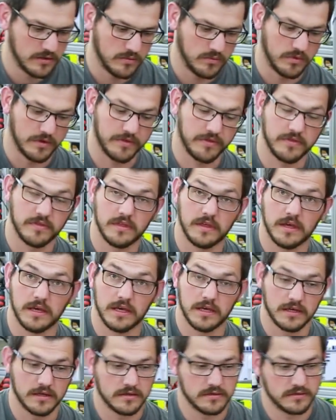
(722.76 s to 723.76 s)
with
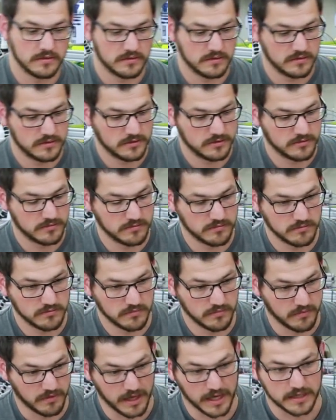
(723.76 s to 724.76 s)
the
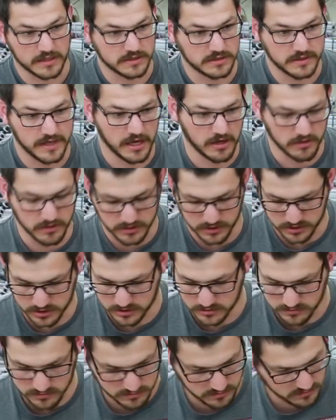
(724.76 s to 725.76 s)
X
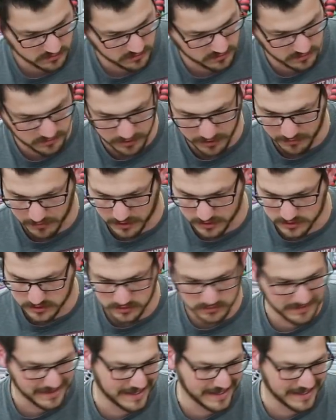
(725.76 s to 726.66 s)
carriage, pretty much.